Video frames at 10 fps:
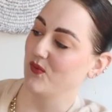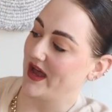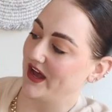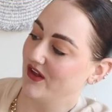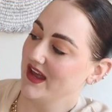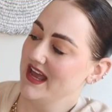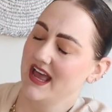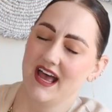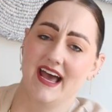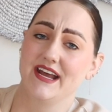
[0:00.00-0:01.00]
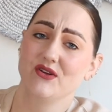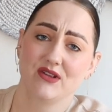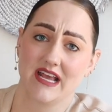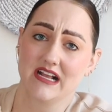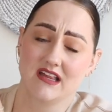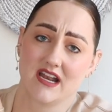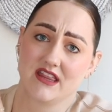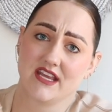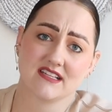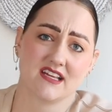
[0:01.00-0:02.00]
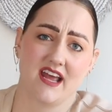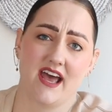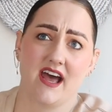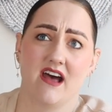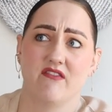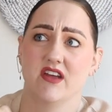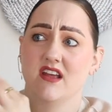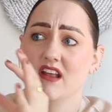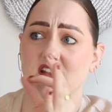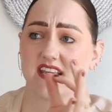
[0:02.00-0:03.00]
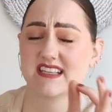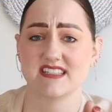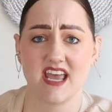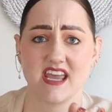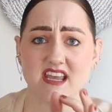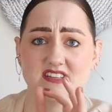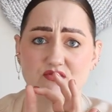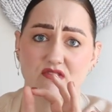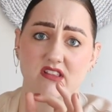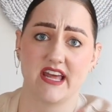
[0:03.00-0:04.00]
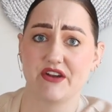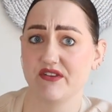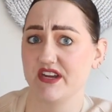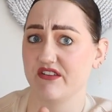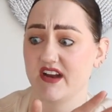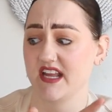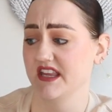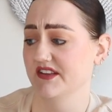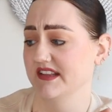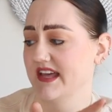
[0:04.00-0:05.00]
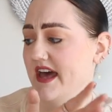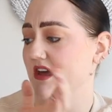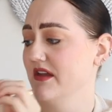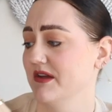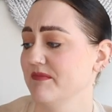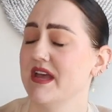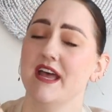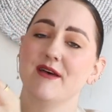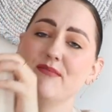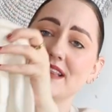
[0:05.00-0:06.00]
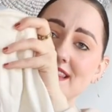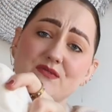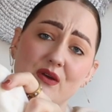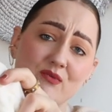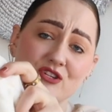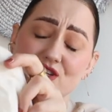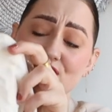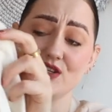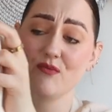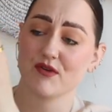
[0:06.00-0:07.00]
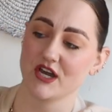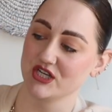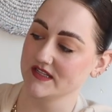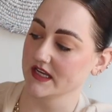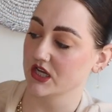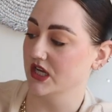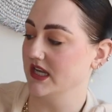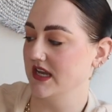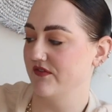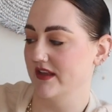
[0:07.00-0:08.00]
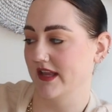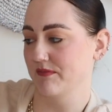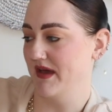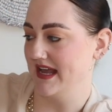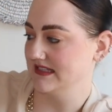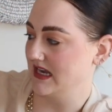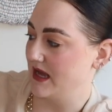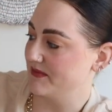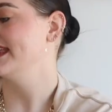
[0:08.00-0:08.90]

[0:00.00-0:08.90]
well. I don't like a lot of things that have like sayings or lettering or anything like that on them, but this one was just so precious I couldn't even like pass it up.